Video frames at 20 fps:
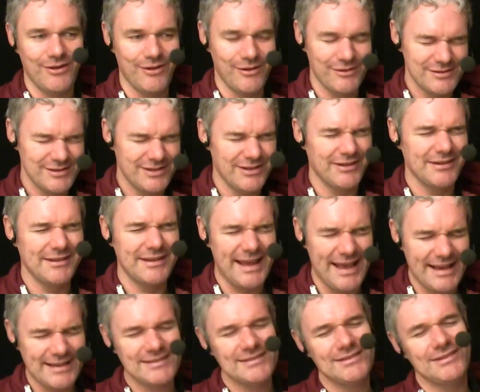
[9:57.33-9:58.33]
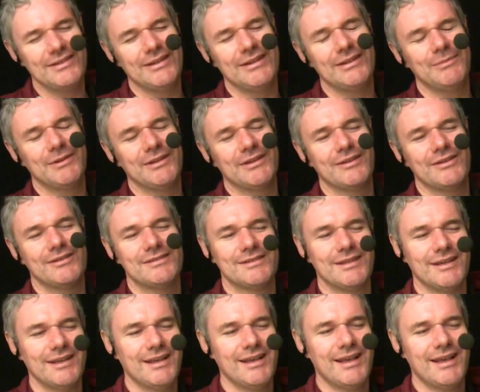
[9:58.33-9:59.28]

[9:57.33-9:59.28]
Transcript: also not next year, because